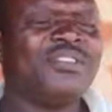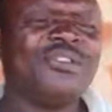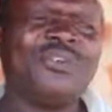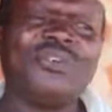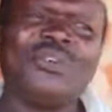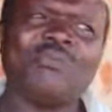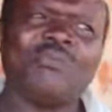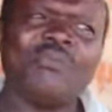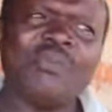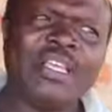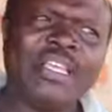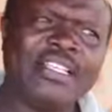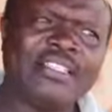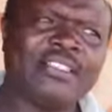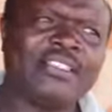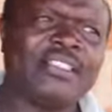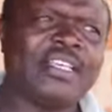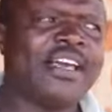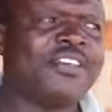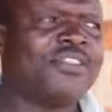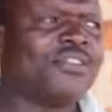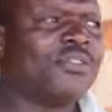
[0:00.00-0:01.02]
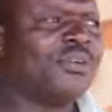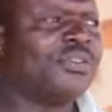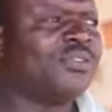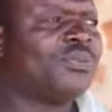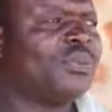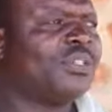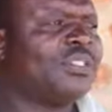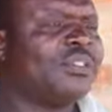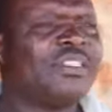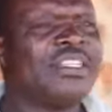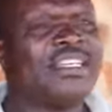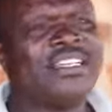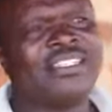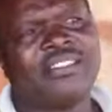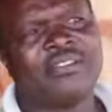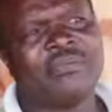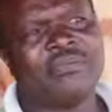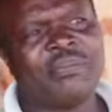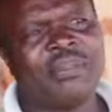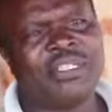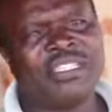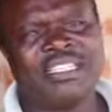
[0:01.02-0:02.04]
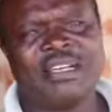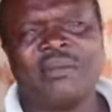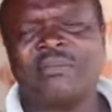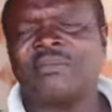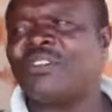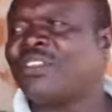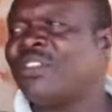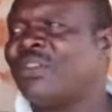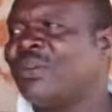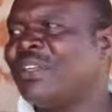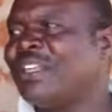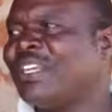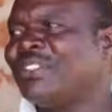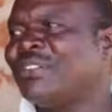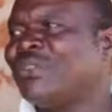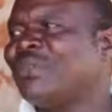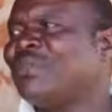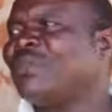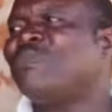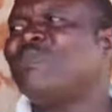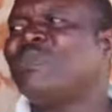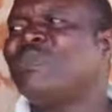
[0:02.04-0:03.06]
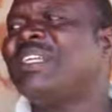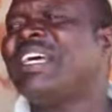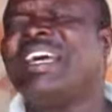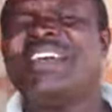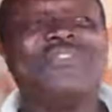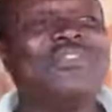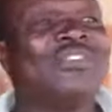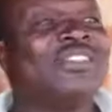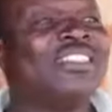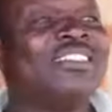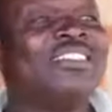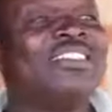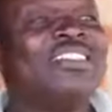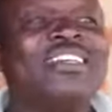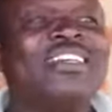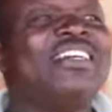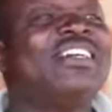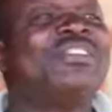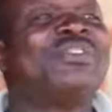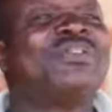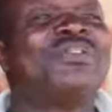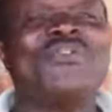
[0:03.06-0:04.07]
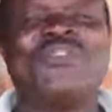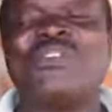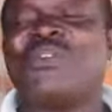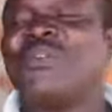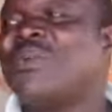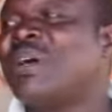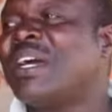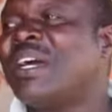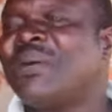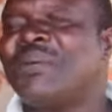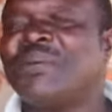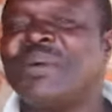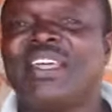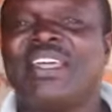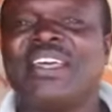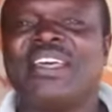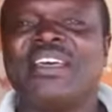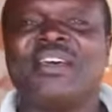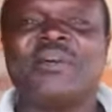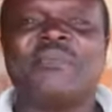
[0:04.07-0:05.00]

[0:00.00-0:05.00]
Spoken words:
You know, bees, I thought would just be something you just do, put hives and it's over, walk away.